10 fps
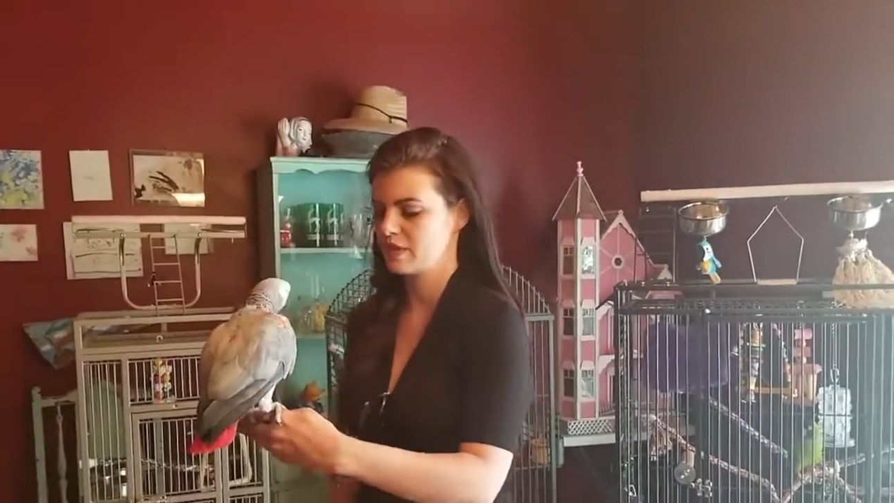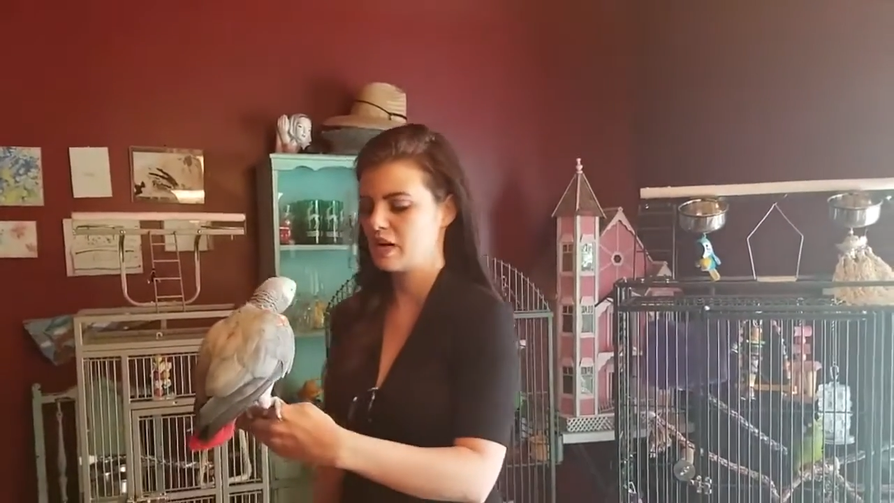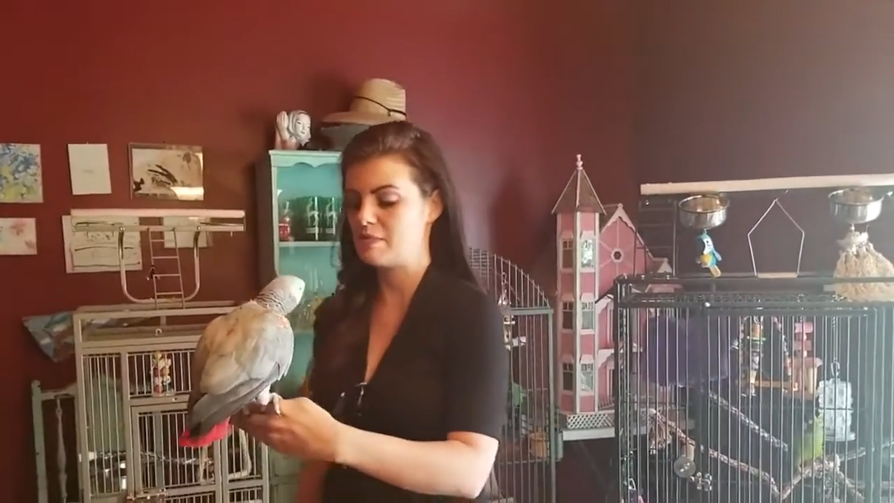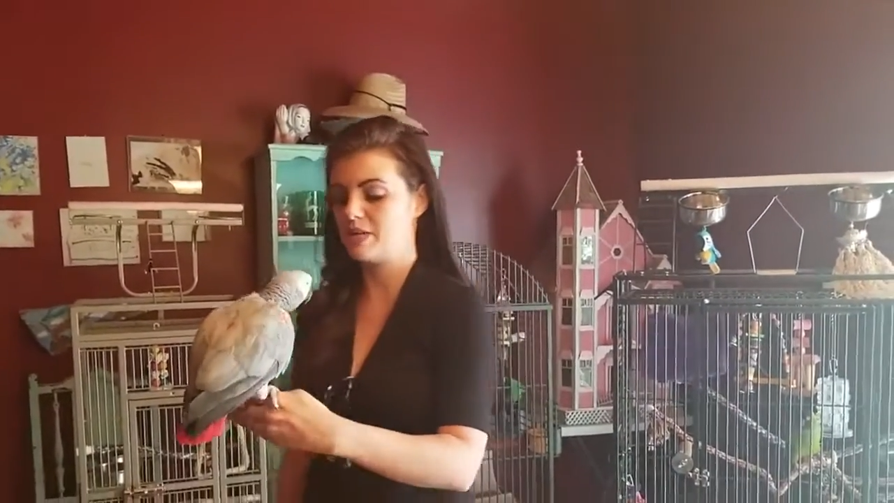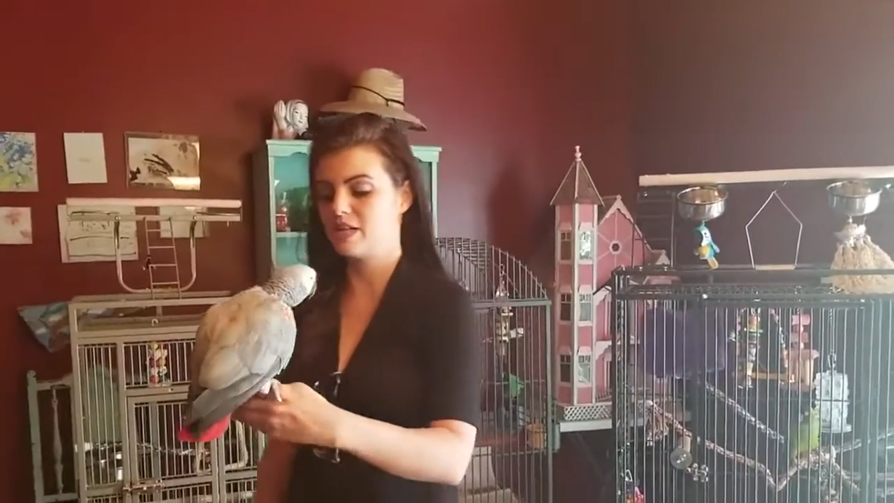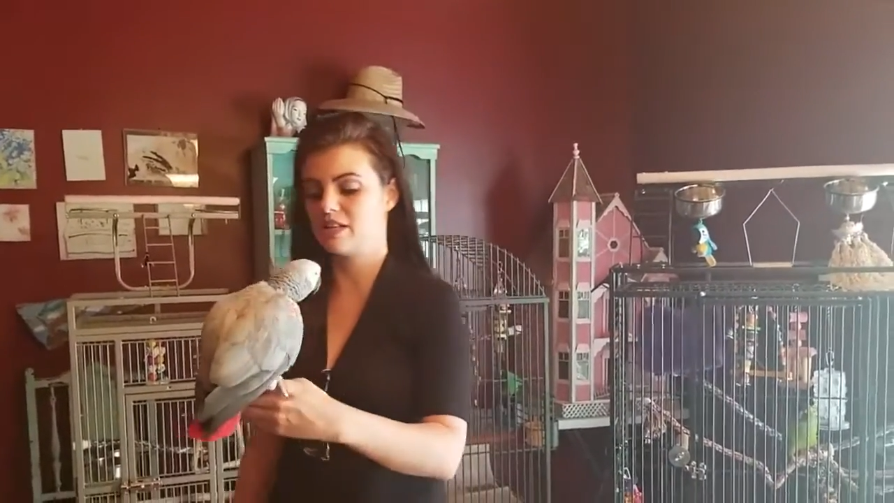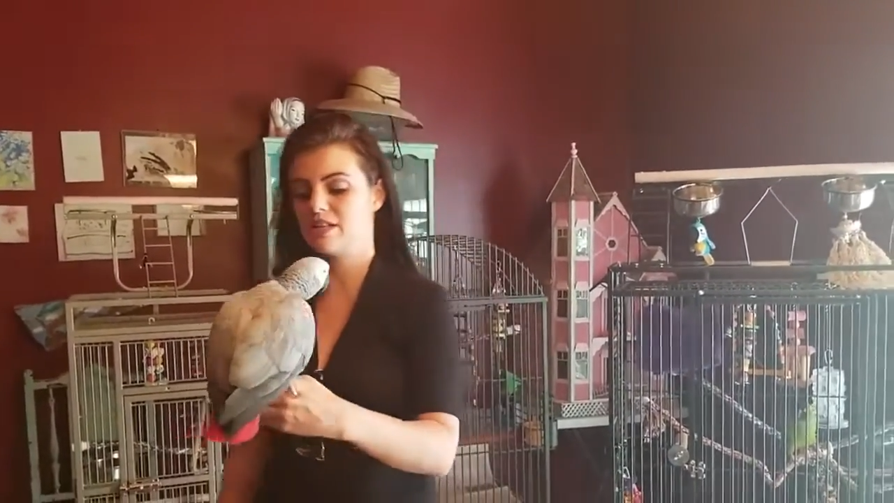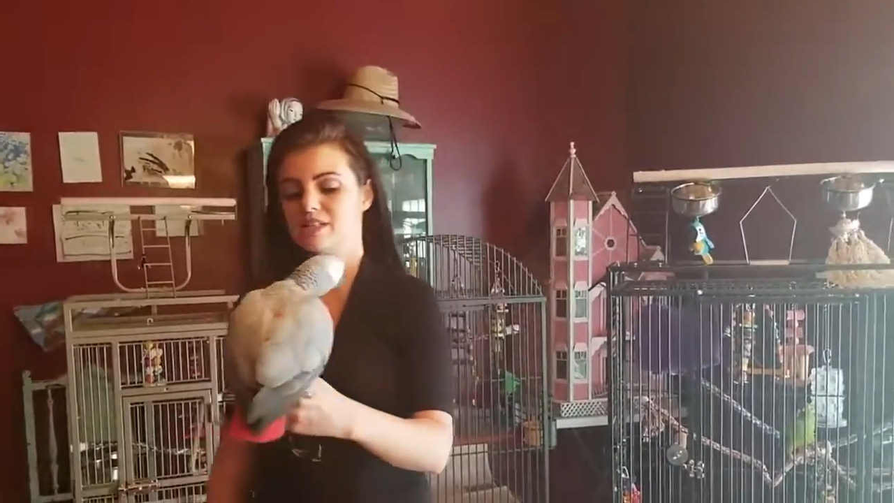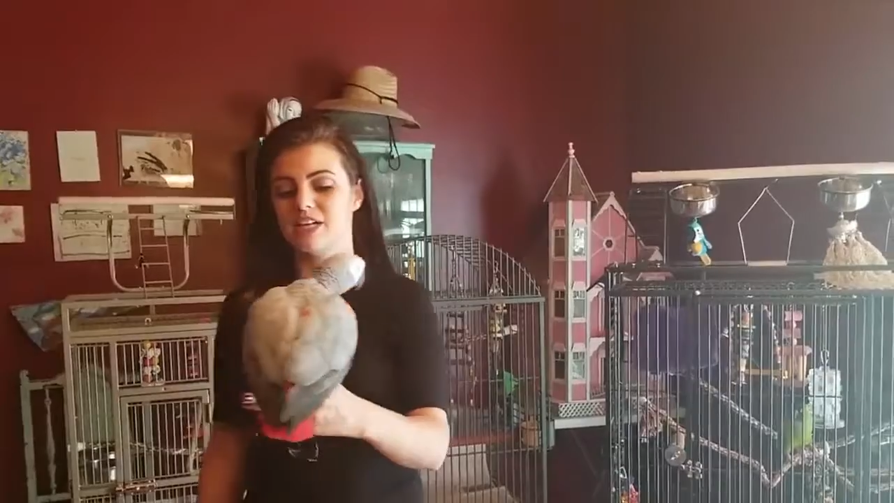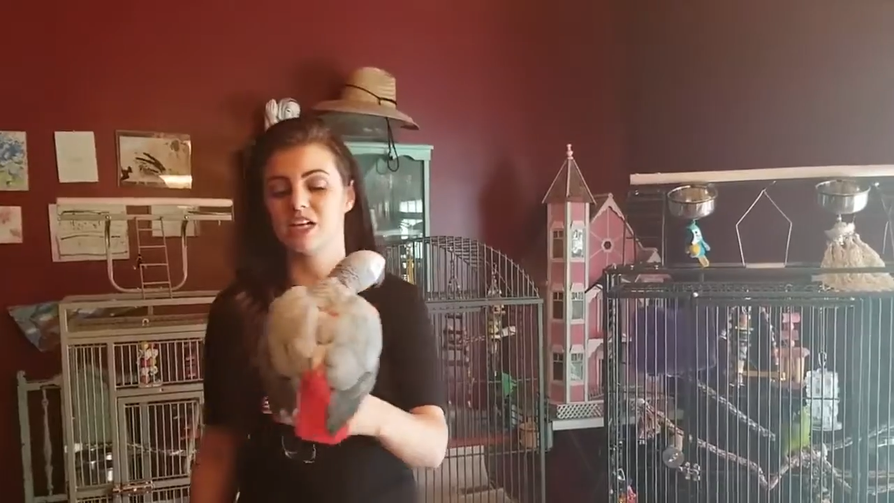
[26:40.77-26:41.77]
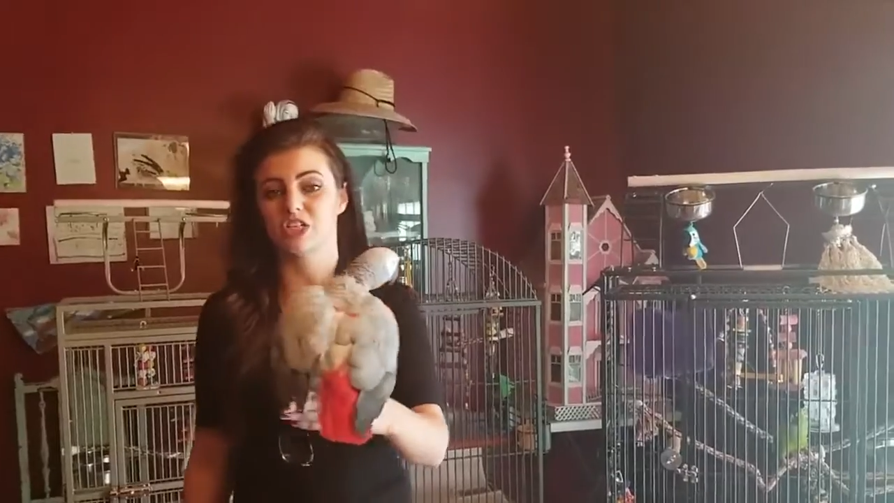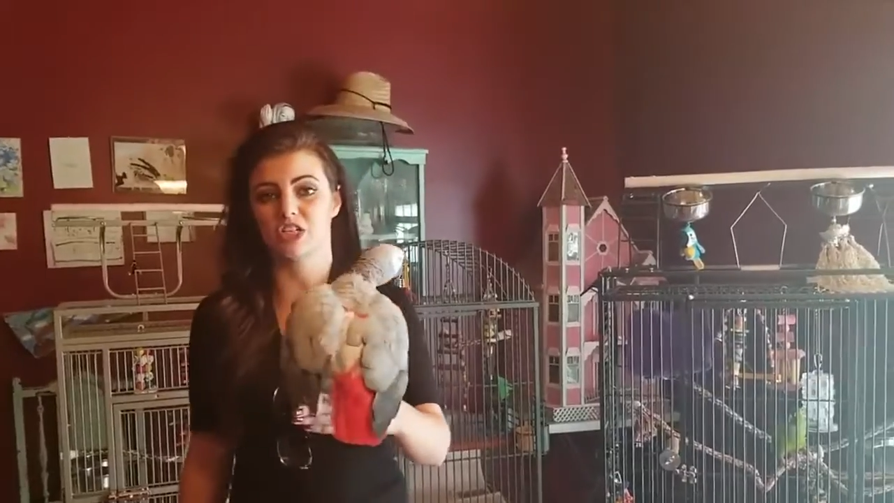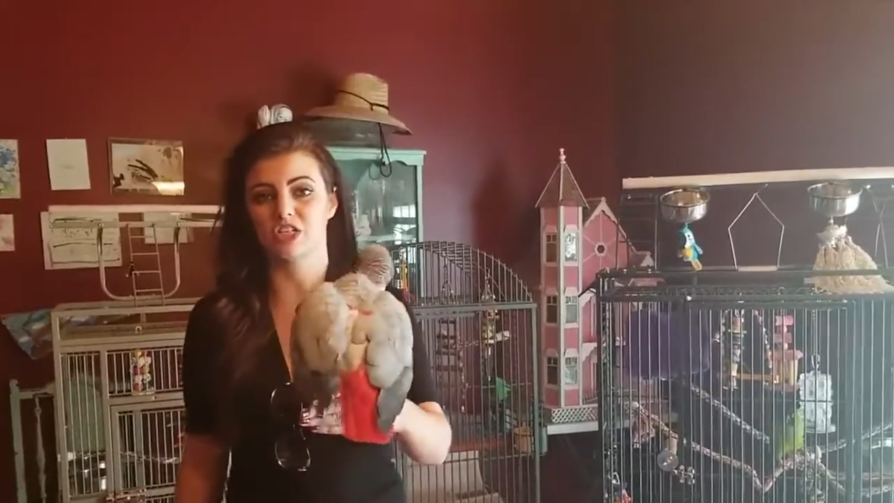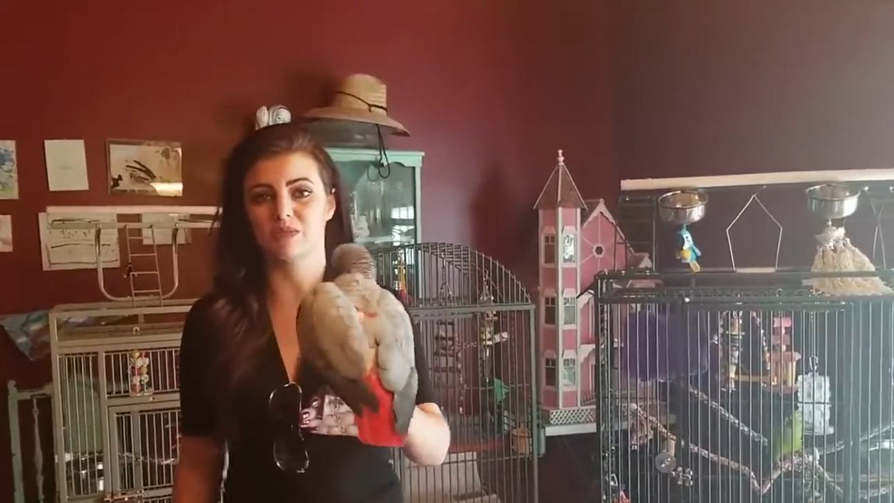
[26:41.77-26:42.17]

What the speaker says: I mean, this actually